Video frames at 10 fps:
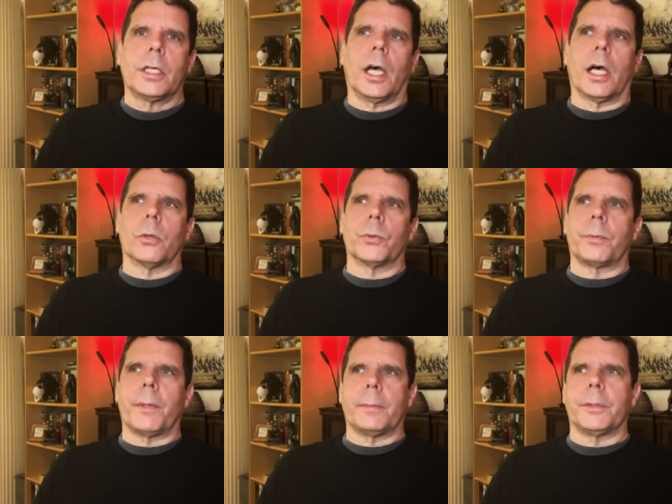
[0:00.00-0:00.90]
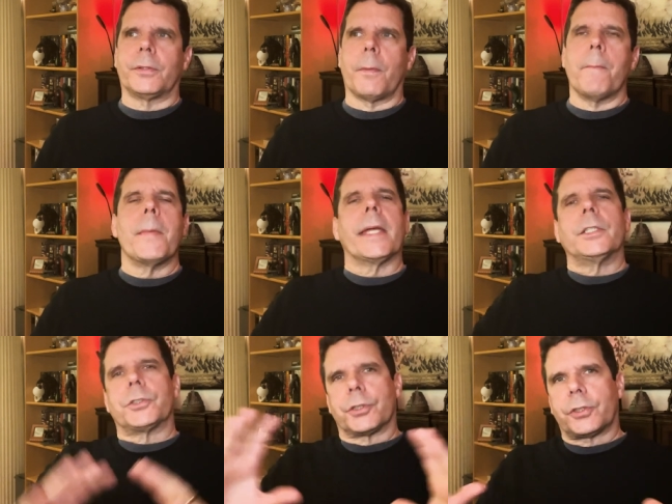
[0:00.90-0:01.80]
uh, with maybe the
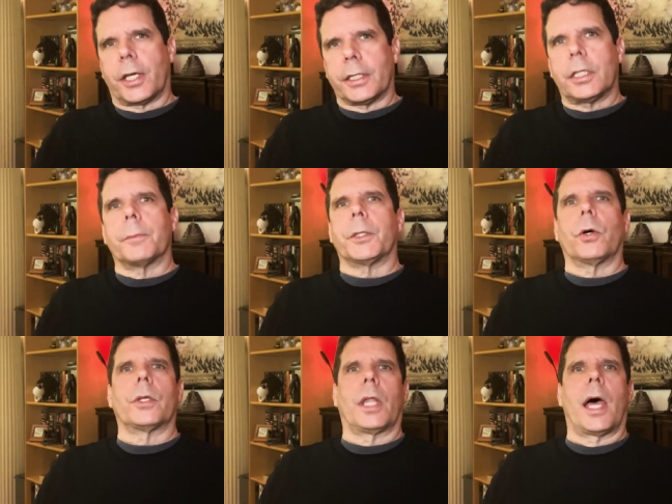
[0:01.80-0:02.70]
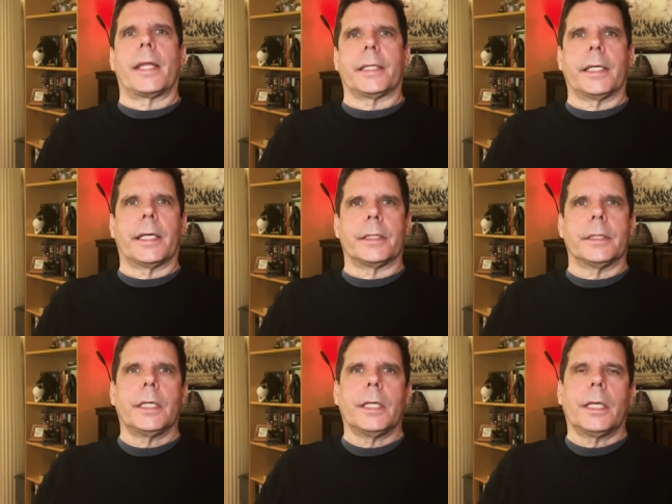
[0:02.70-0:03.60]
major site coming online
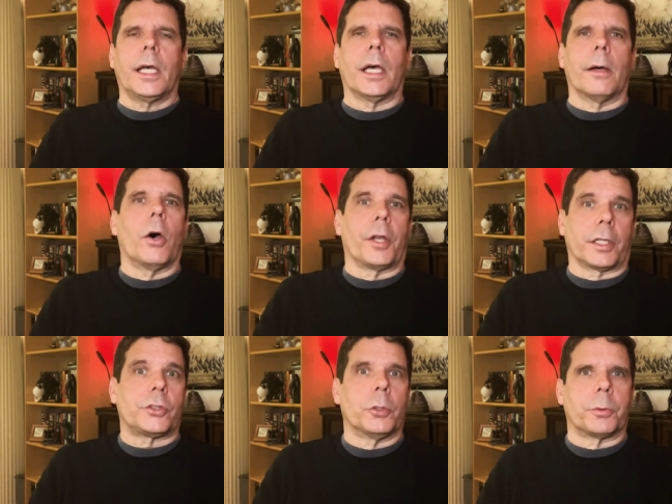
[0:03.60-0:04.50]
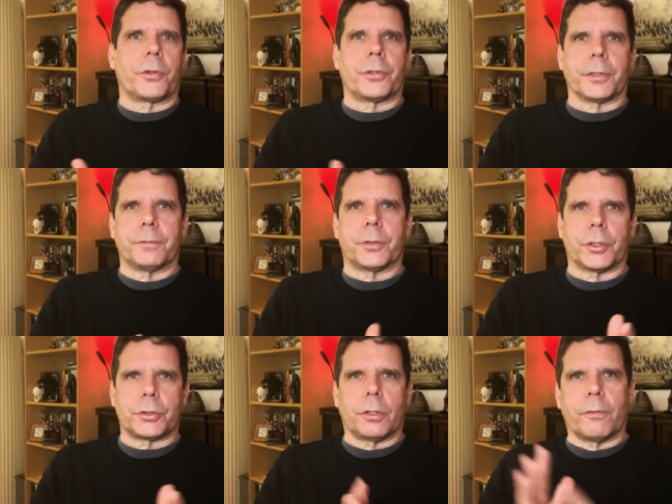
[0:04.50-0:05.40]
again uh, on October
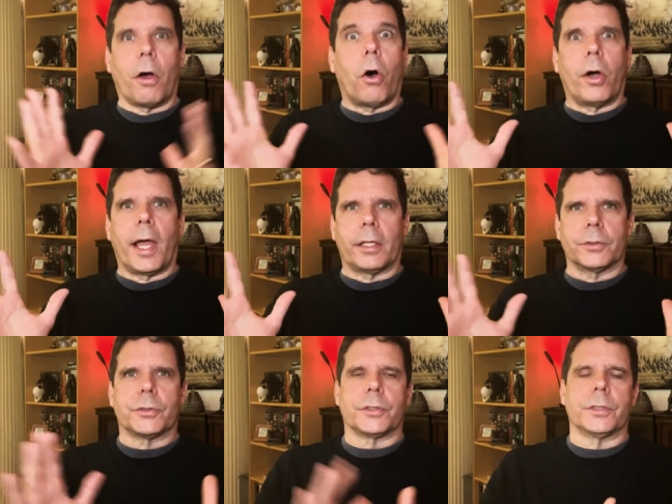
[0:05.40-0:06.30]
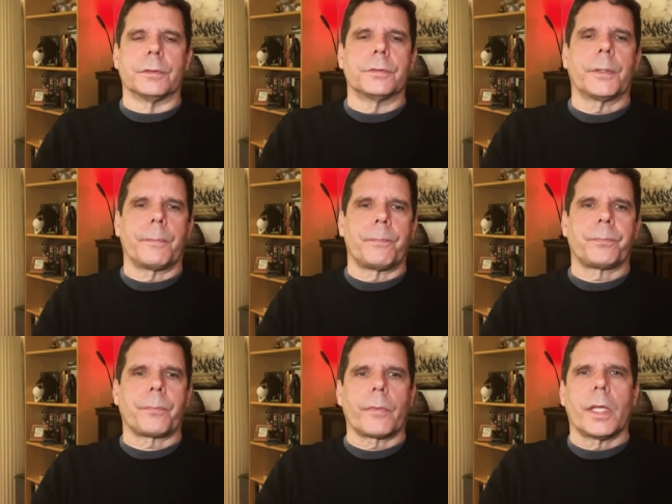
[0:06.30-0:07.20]
31st of All Hallows Eve.
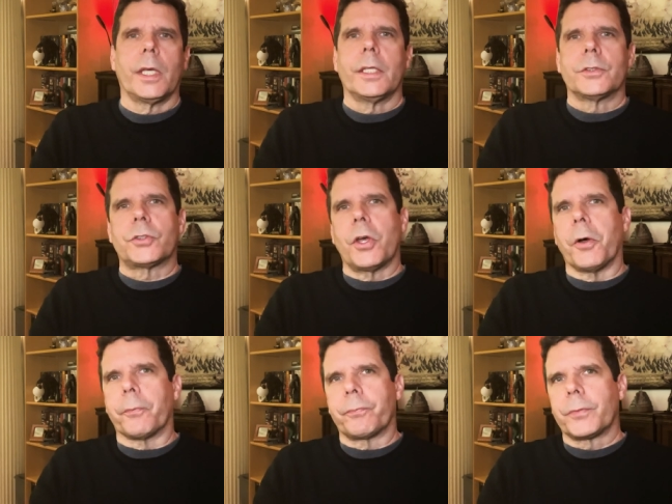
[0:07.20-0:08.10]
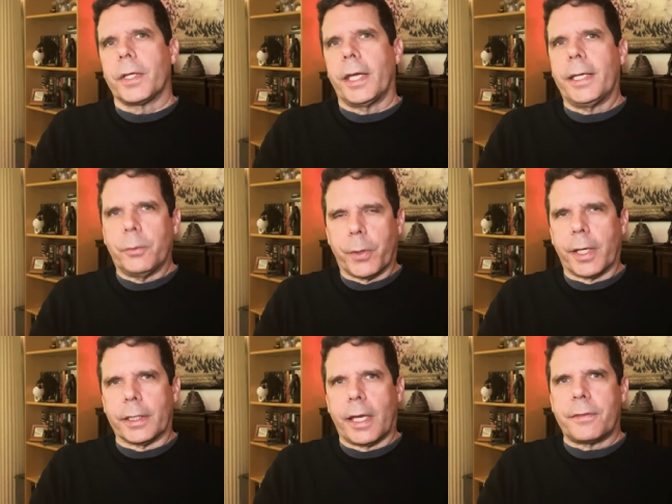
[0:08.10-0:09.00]
So
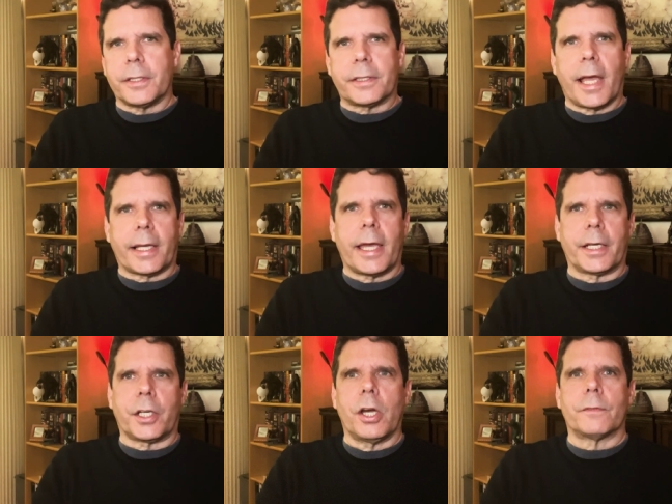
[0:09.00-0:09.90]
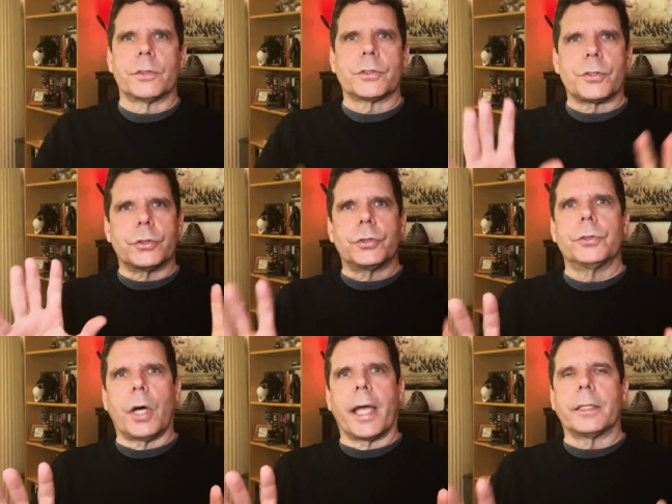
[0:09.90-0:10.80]
anyway, I think that kind of covers the
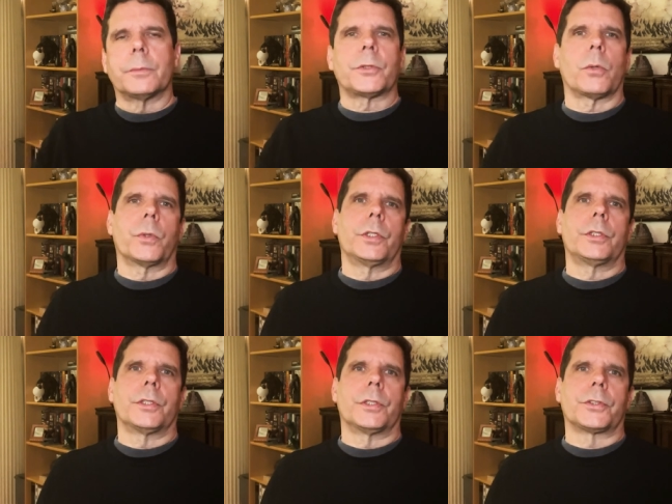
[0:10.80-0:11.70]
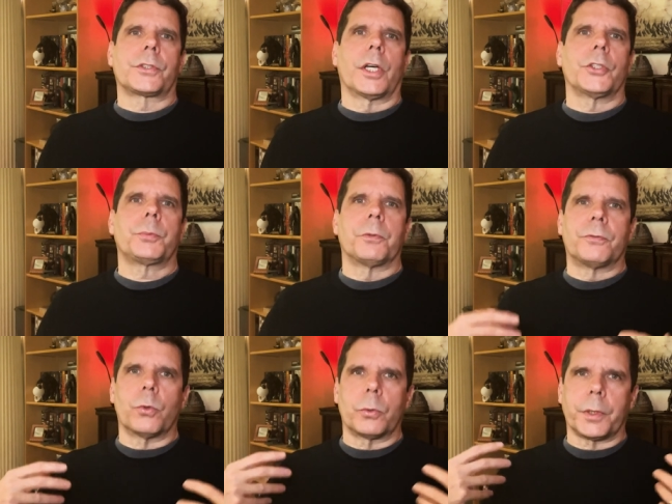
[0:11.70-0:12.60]
two items I wanted to discuss
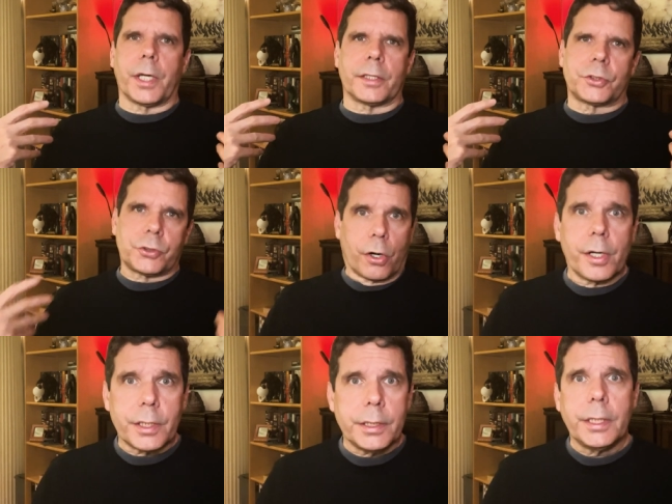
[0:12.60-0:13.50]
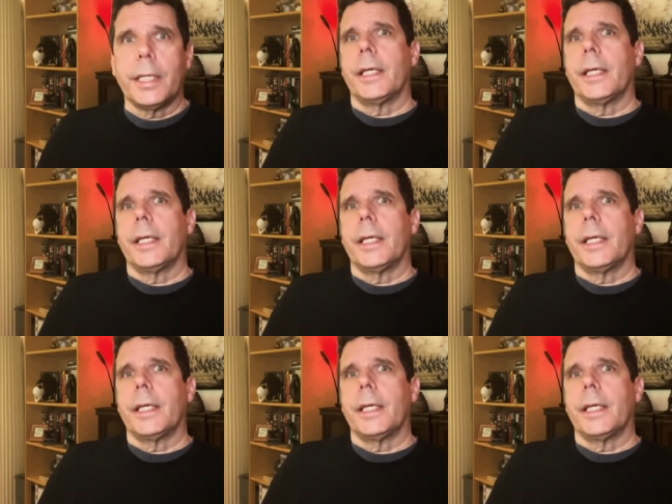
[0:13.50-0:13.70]
before we got started.